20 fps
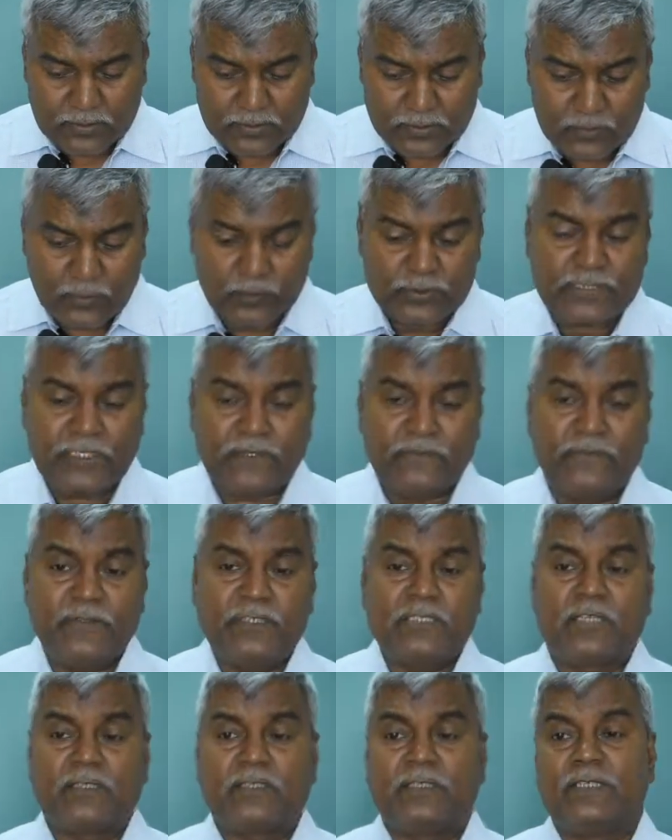So Sir
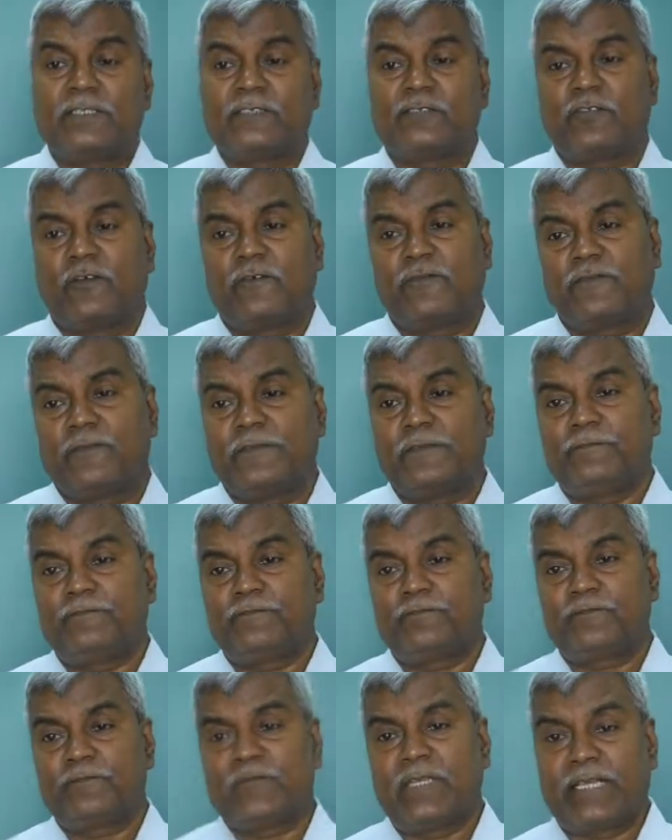Fisher thinks of
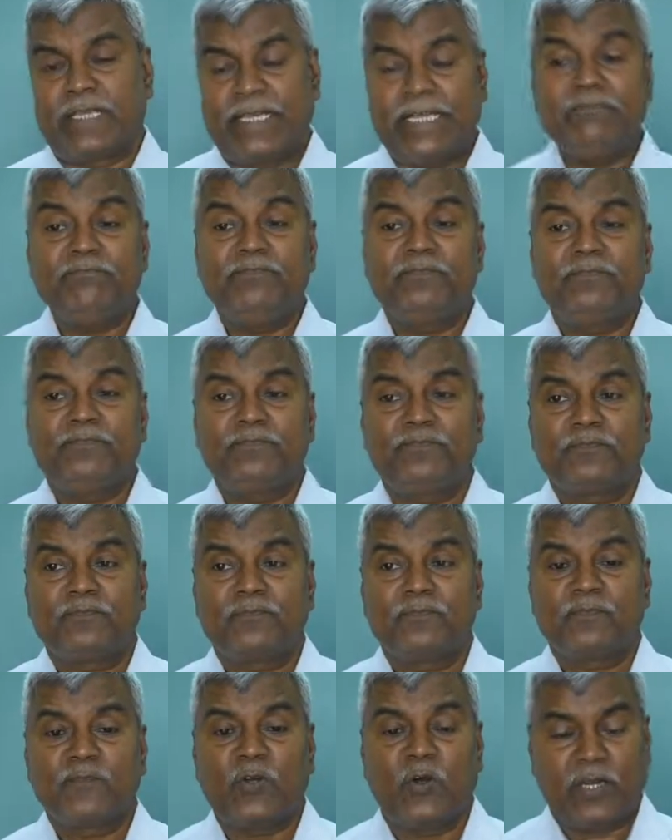a game,
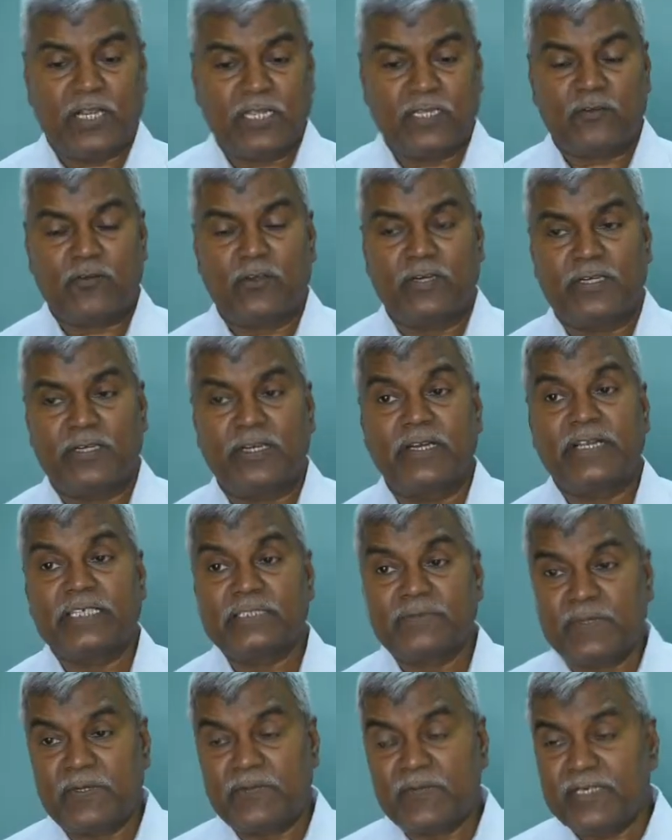or I call it an
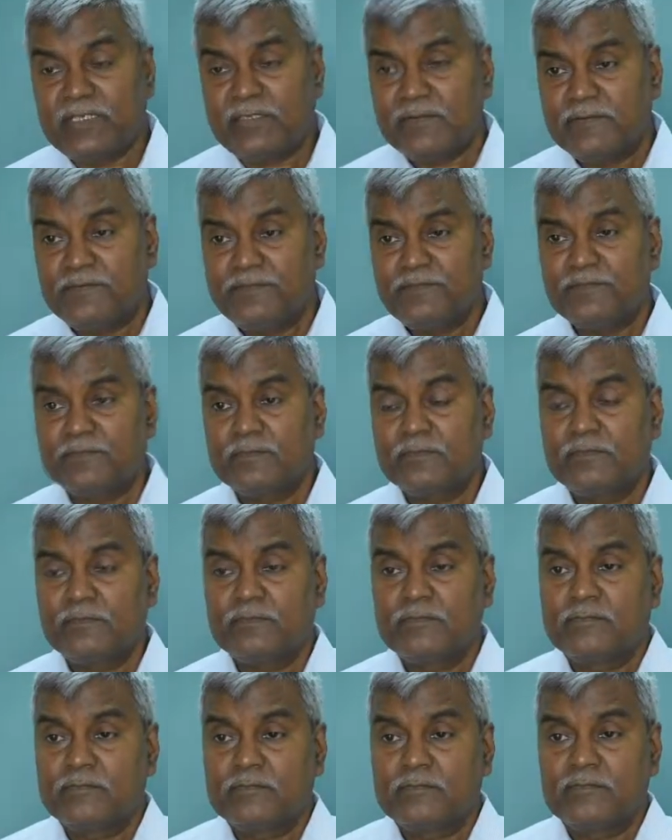experiment.
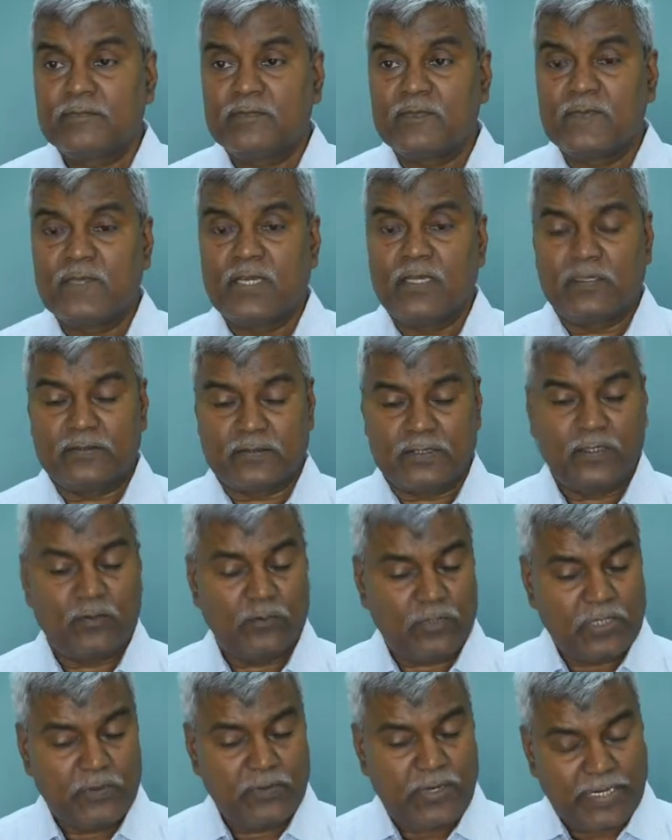He says,
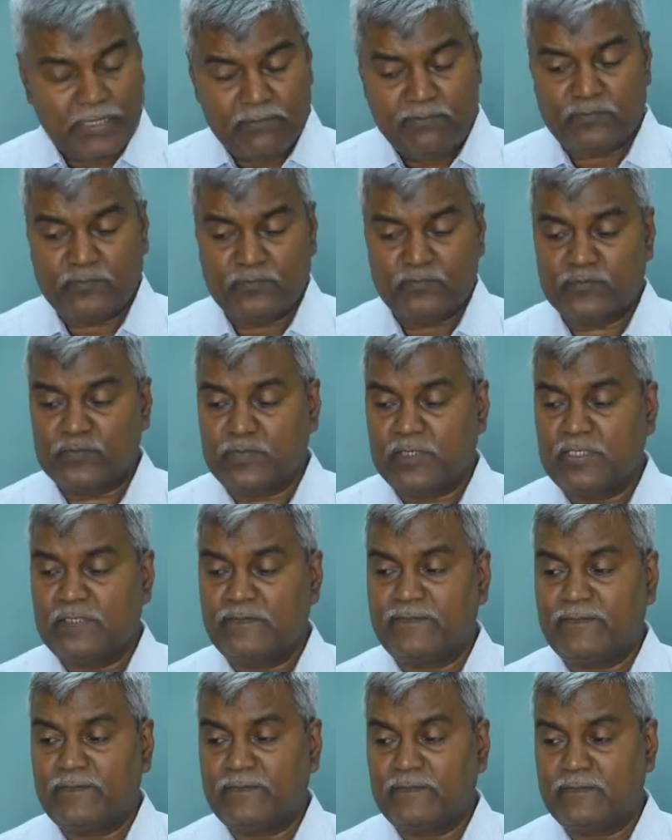okay madam,
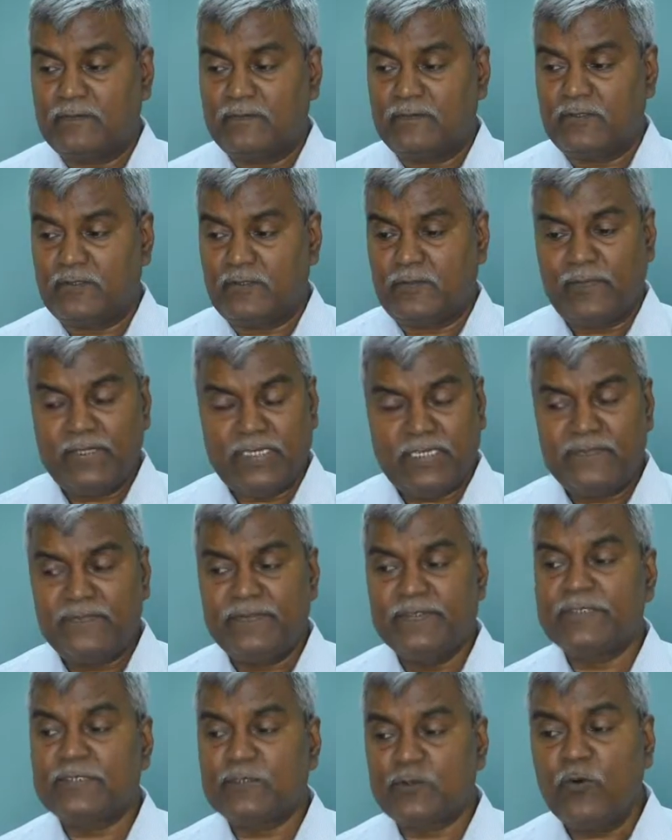if your
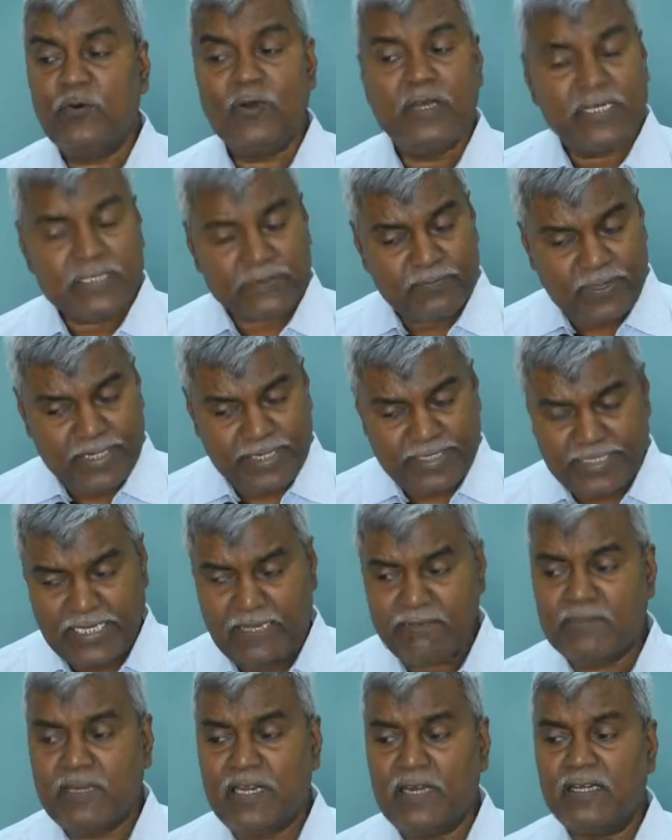belief is so, let's play a
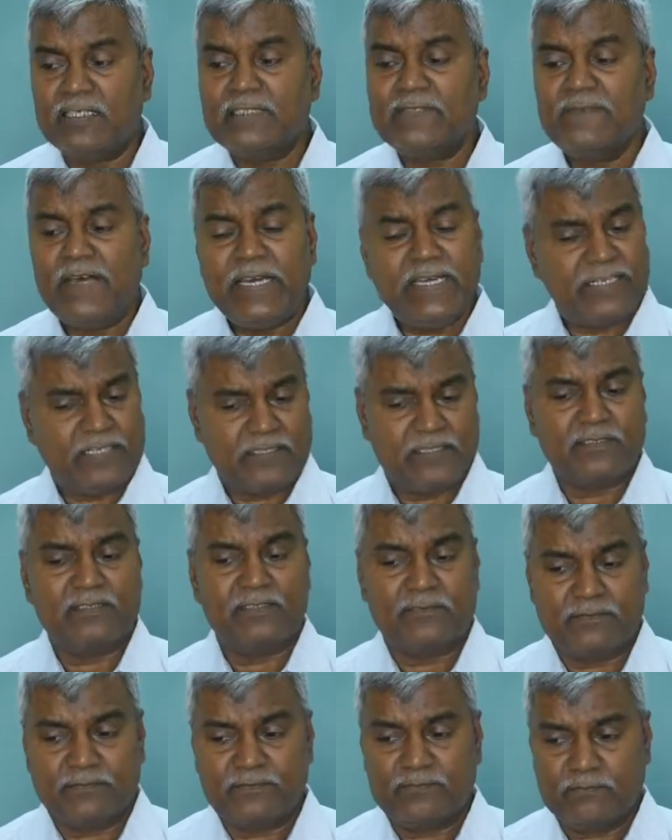game and let's validate
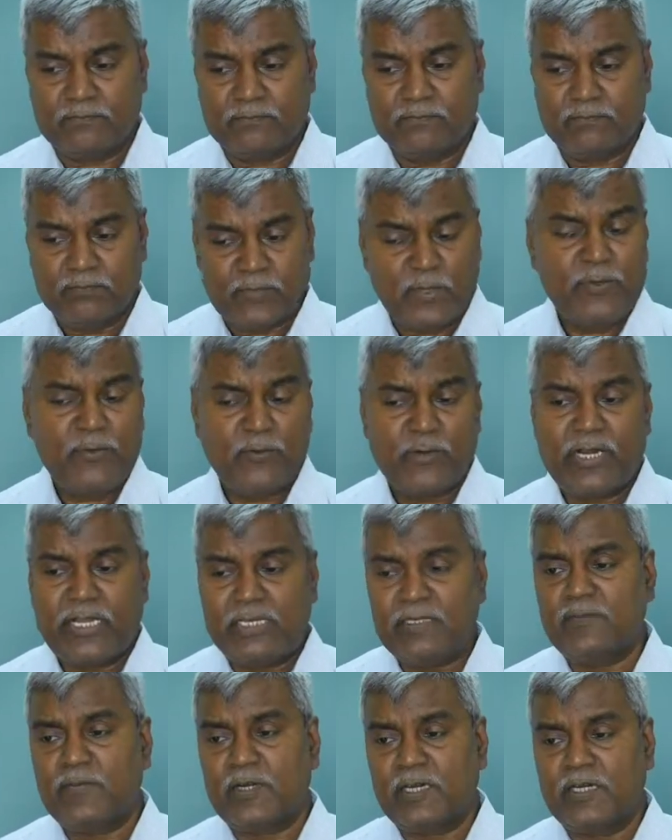it. Maybe you are
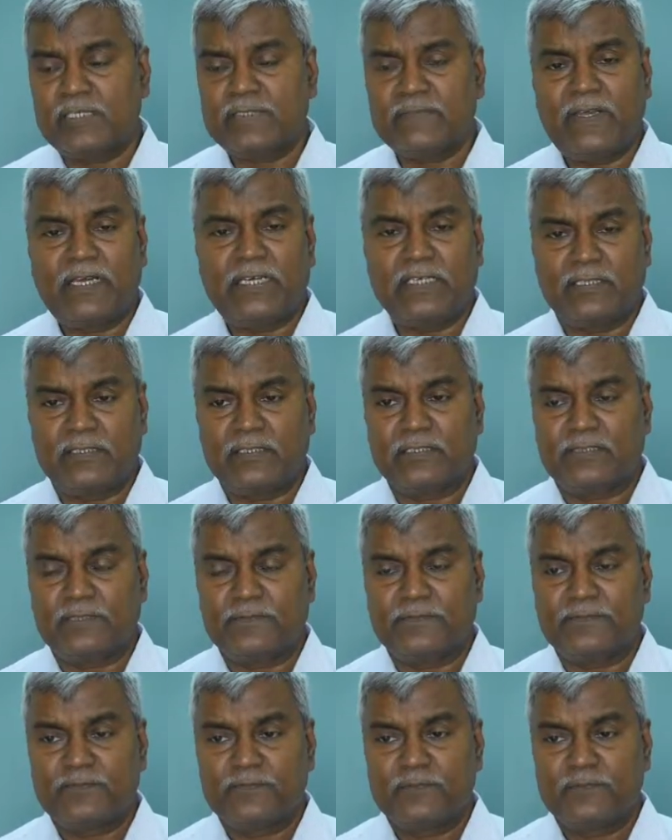right, but let's validate it.